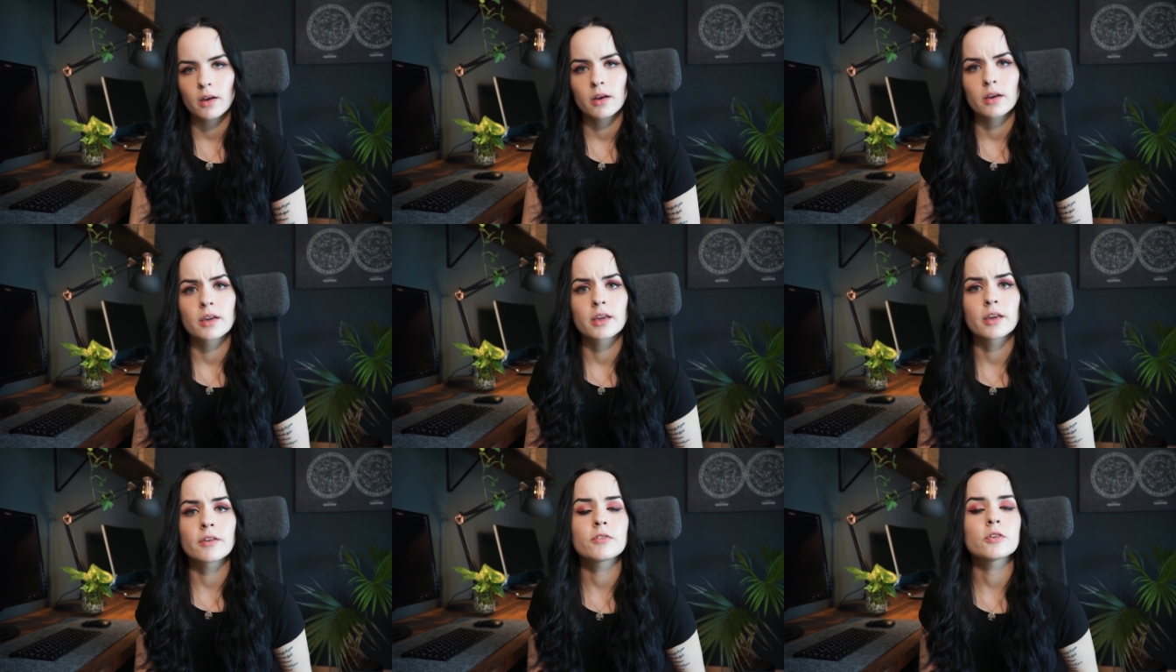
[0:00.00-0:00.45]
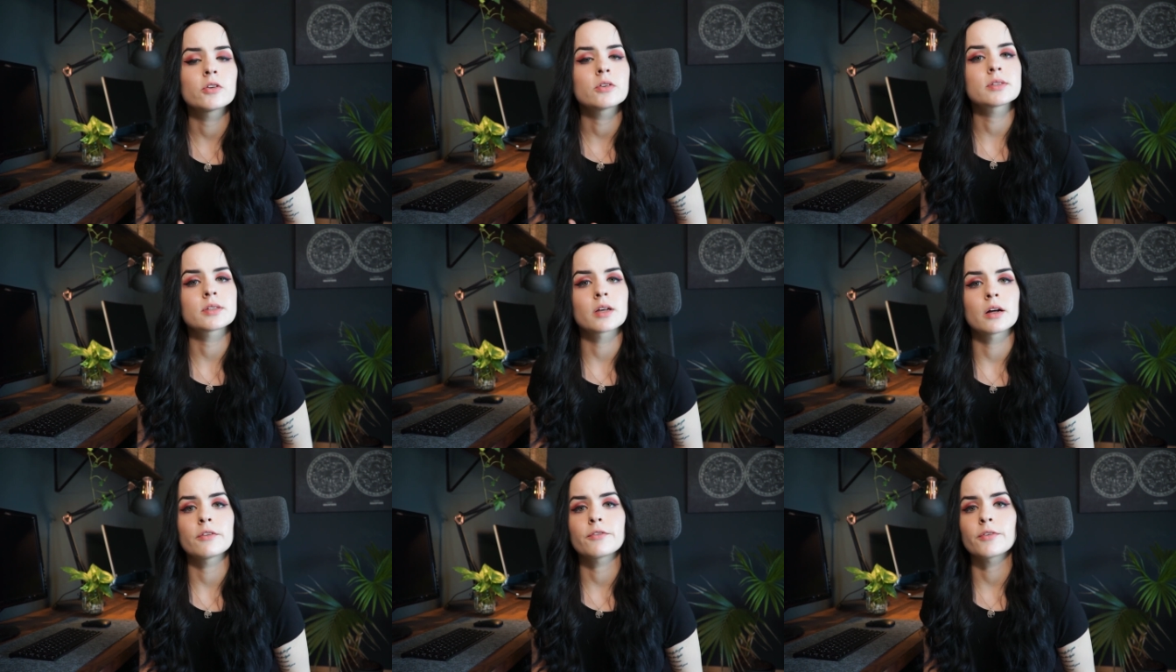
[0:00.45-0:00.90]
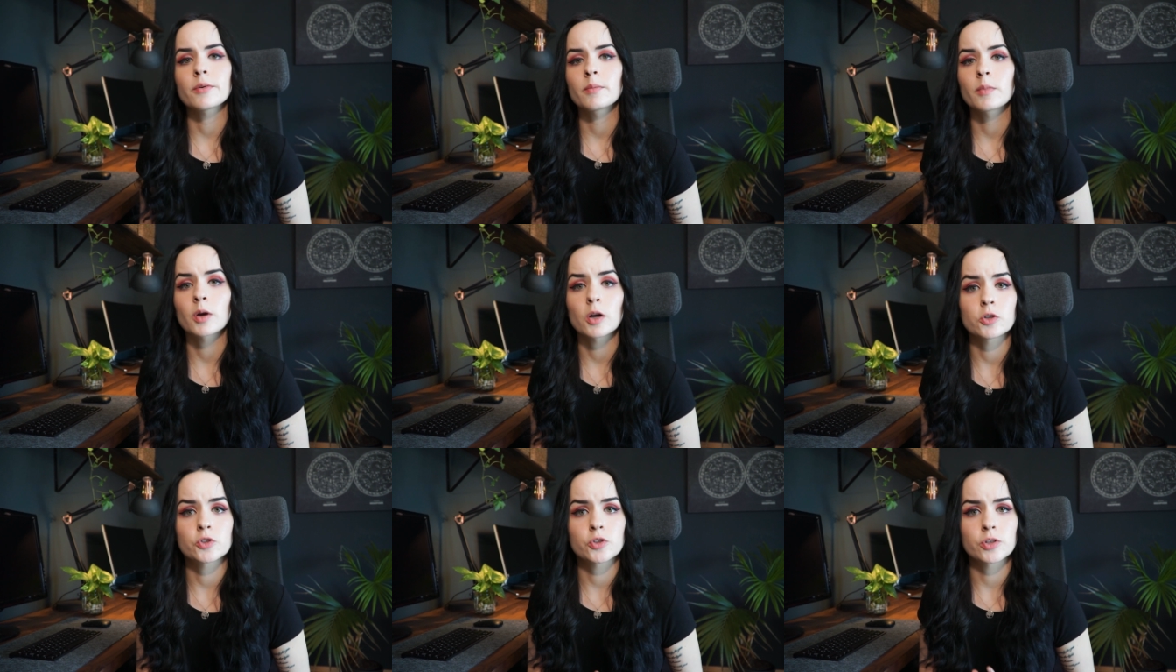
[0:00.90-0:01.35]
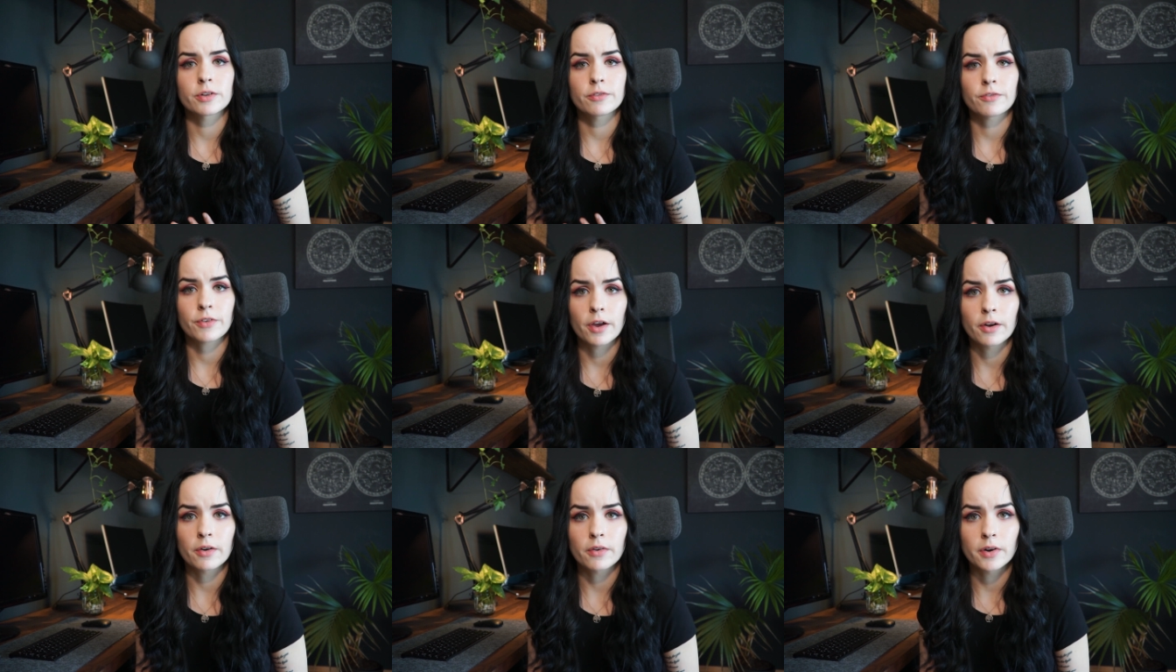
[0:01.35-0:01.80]
Give yourself a margin of
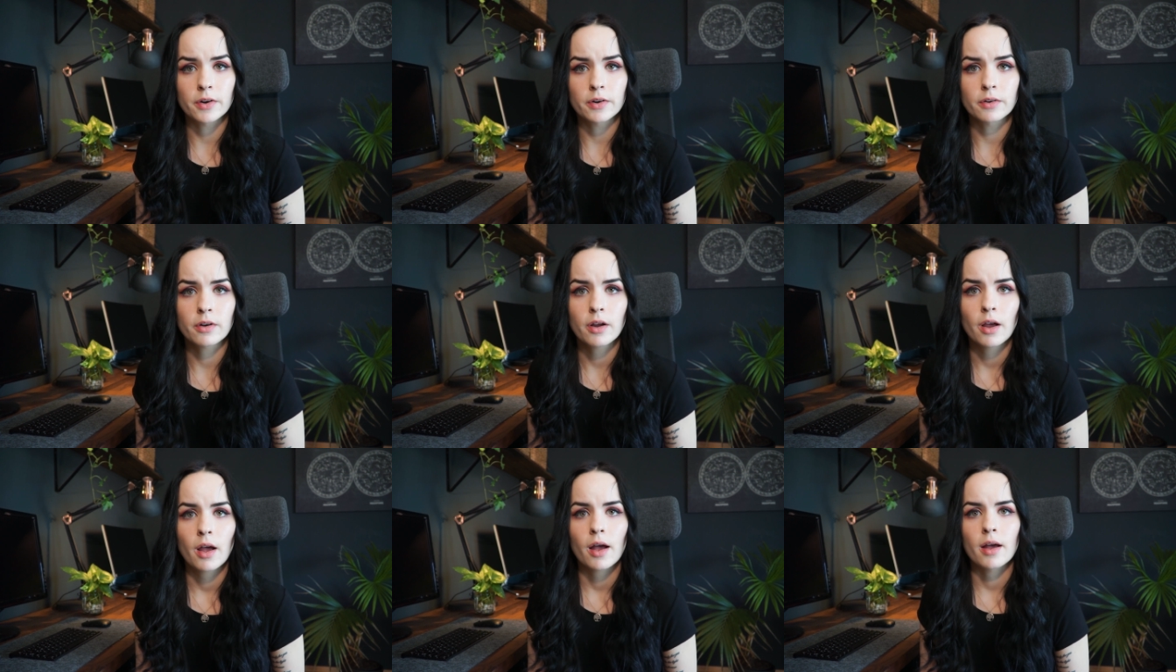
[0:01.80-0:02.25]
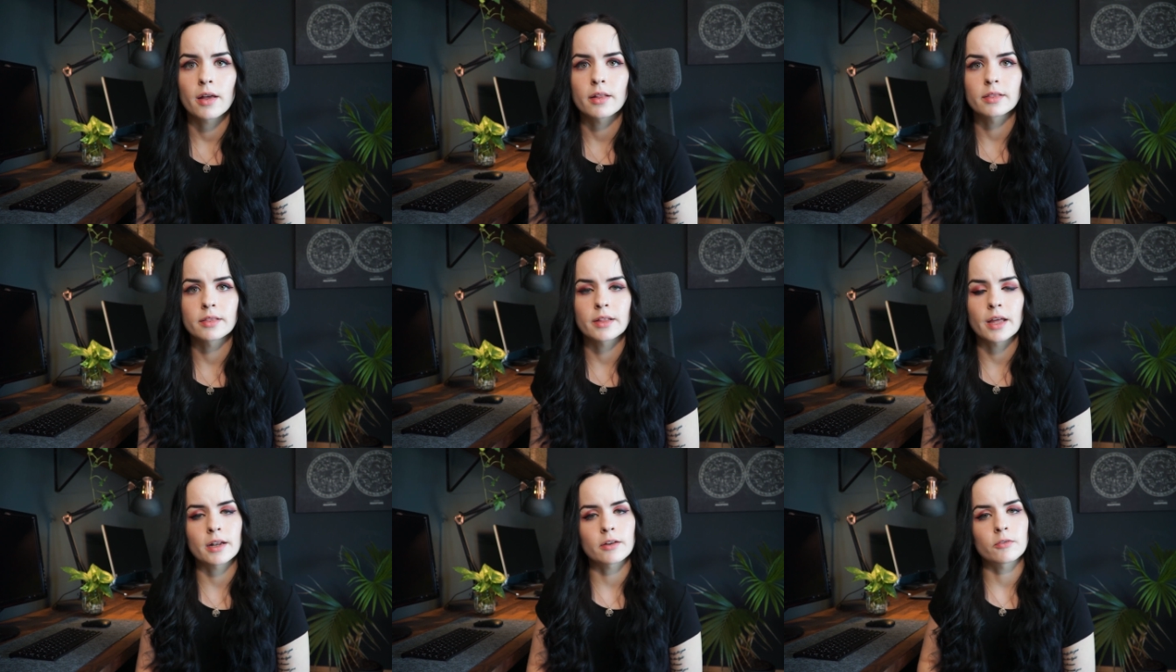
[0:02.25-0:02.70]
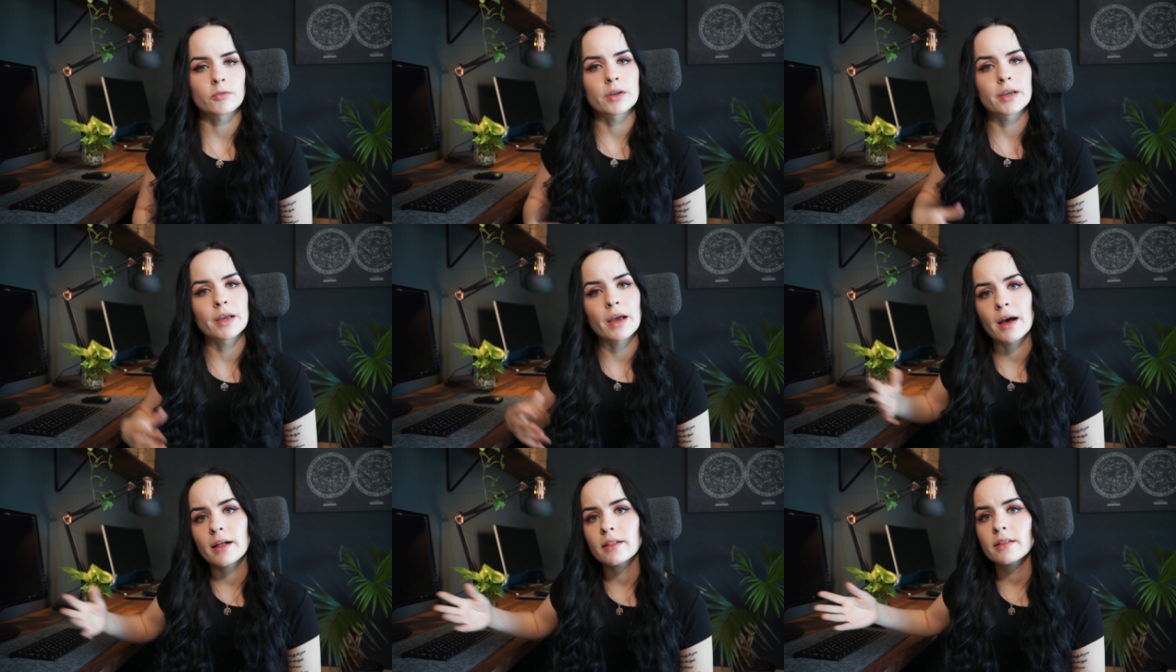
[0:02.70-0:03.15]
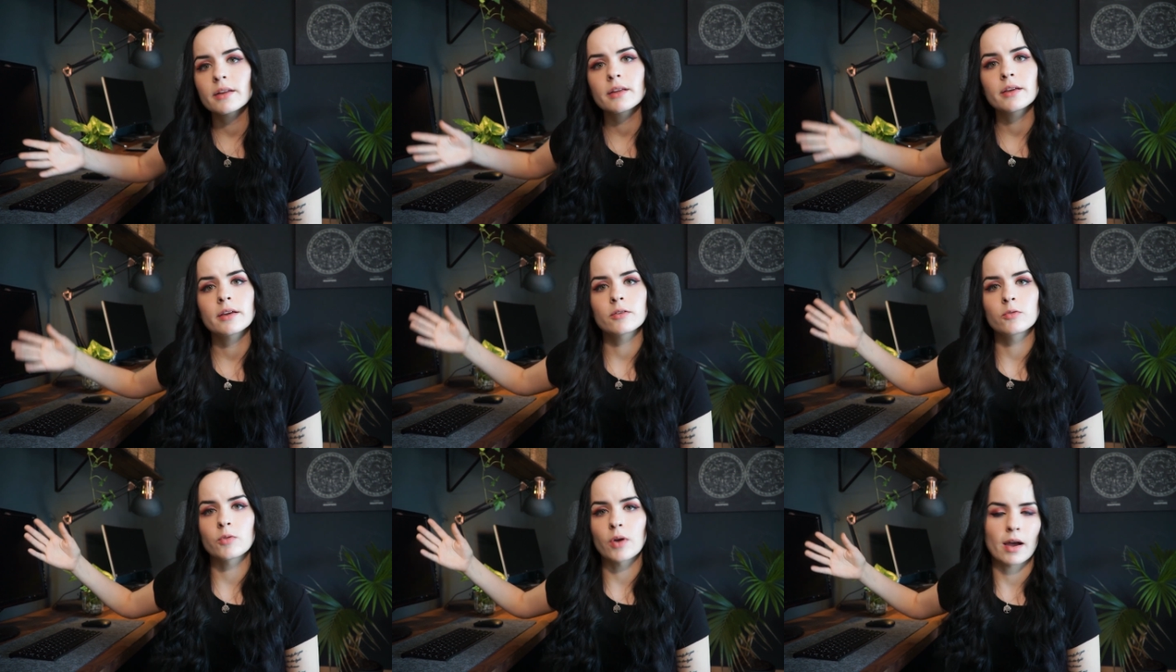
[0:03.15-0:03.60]
error and let reality
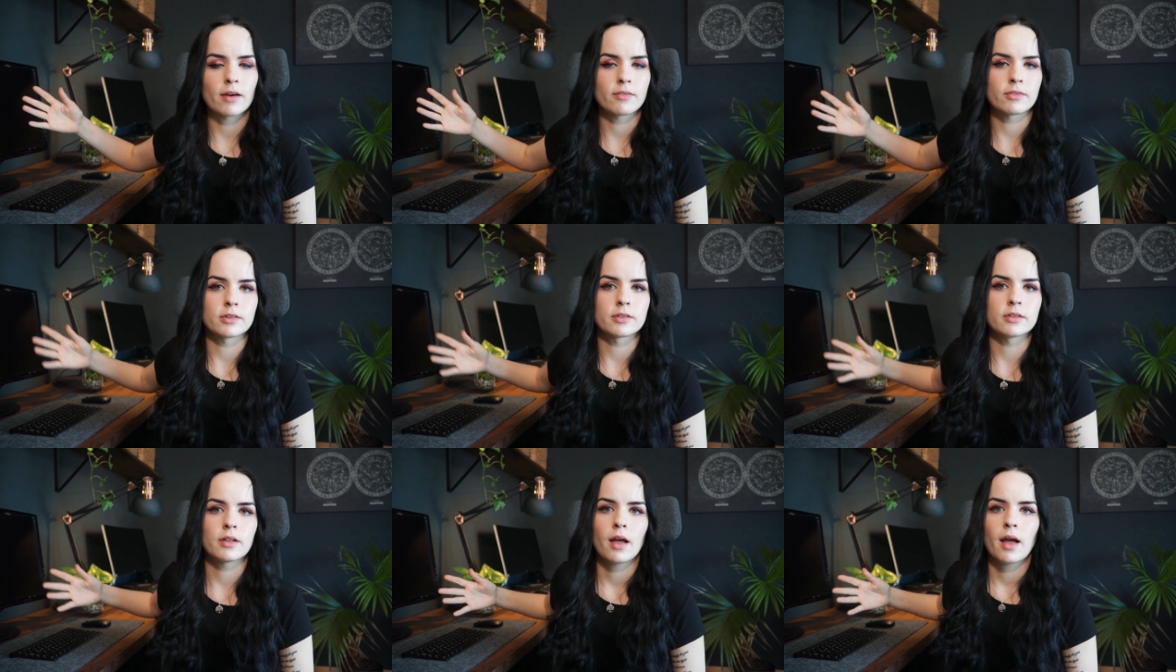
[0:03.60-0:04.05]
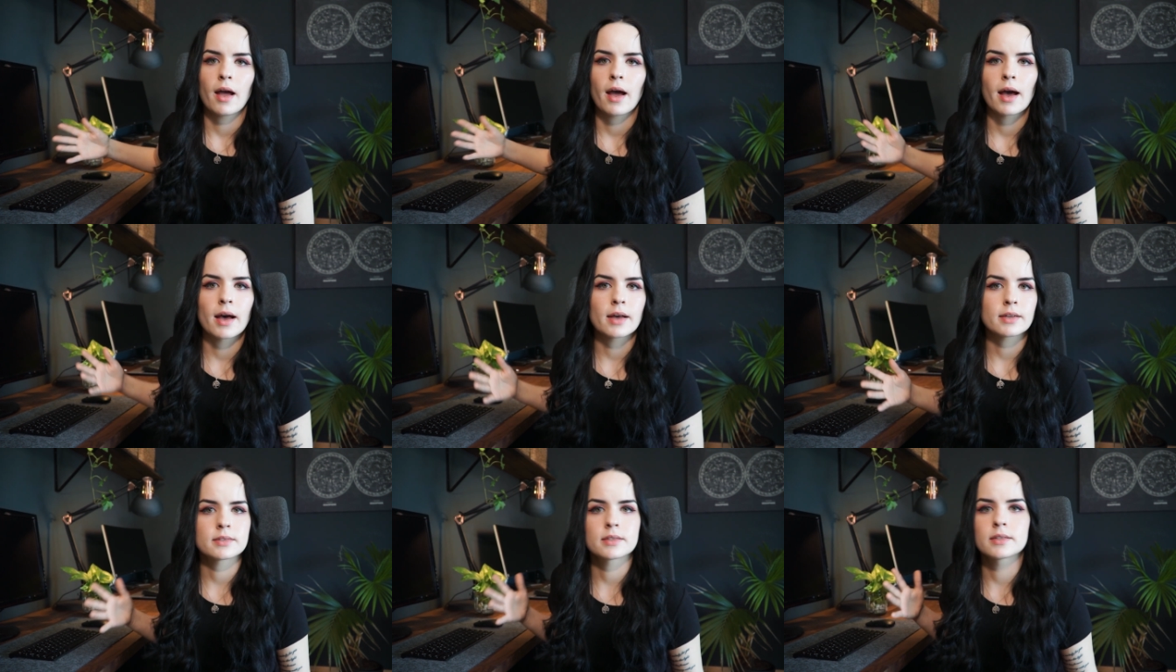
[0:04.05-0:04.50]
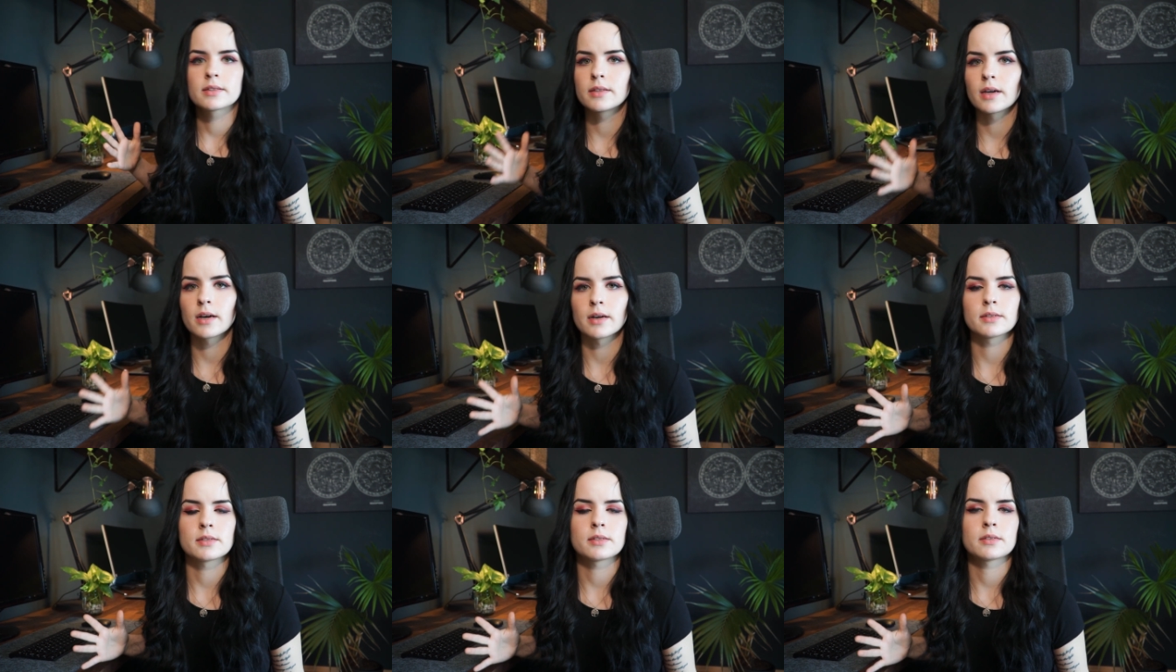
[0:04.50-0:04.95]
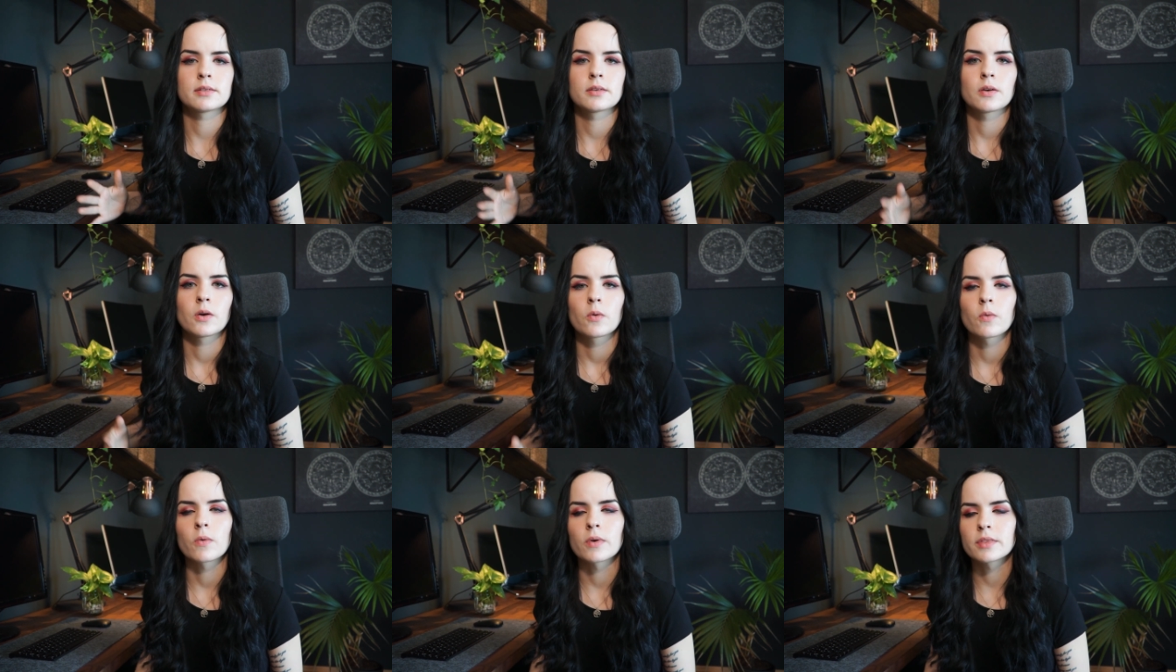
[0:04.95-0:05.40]
unravel as it does
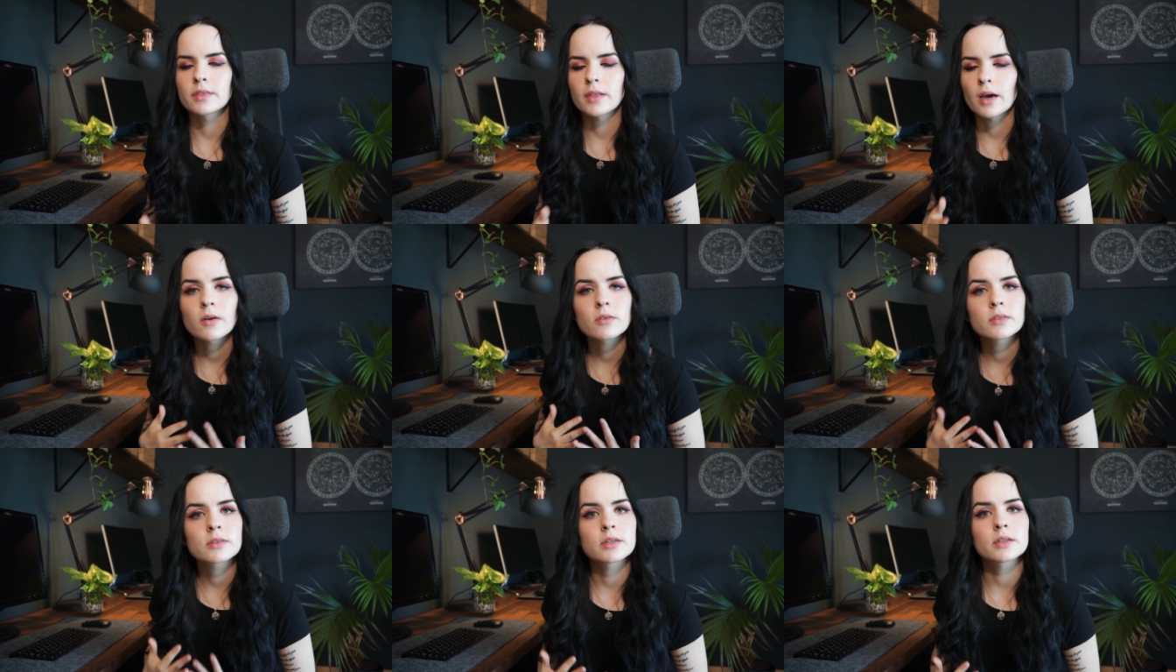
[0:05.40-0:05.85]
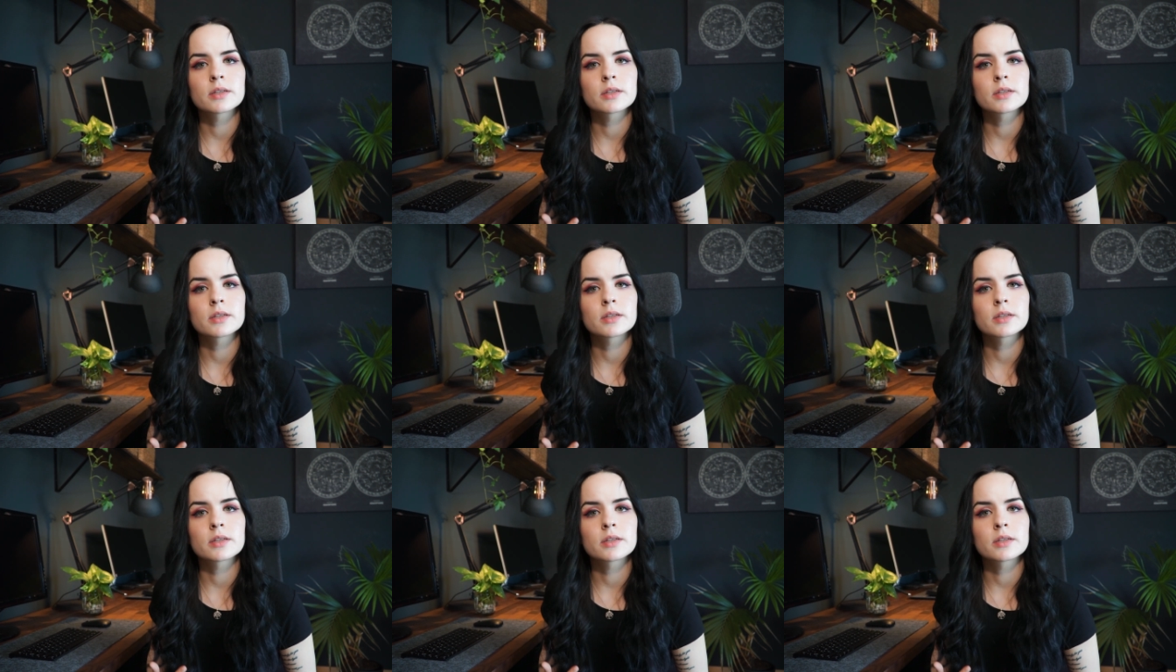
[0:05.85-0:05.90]
without the